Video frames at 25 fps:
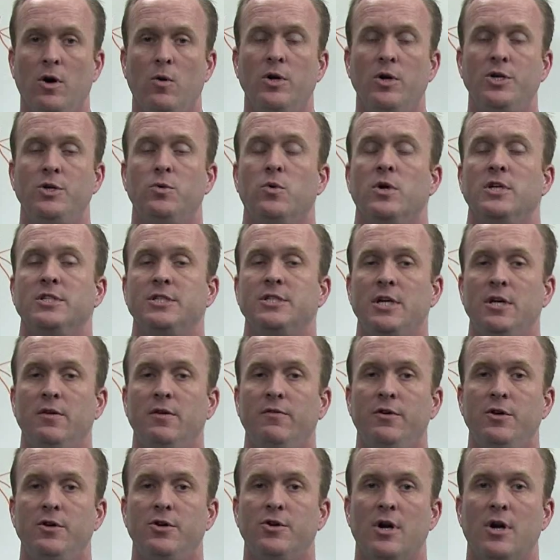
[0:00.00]
on what you want to see
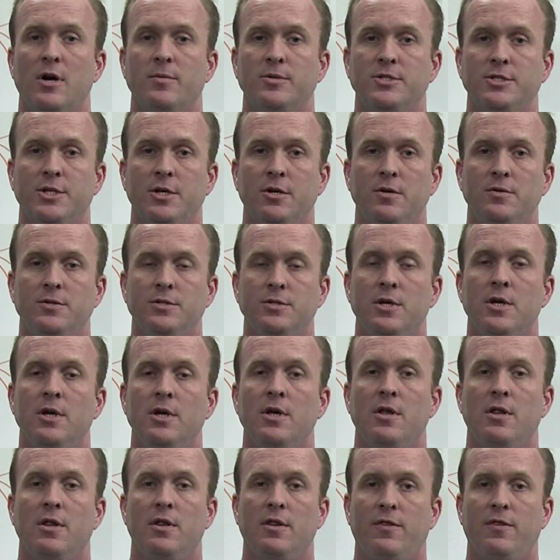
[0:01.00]
in future episodes.
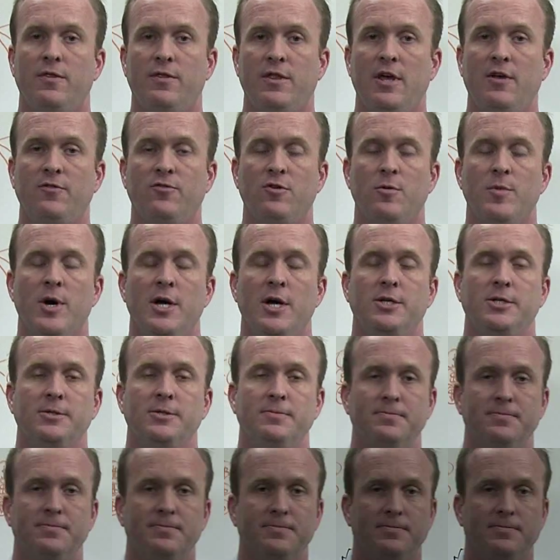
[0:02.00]
Thanks so much.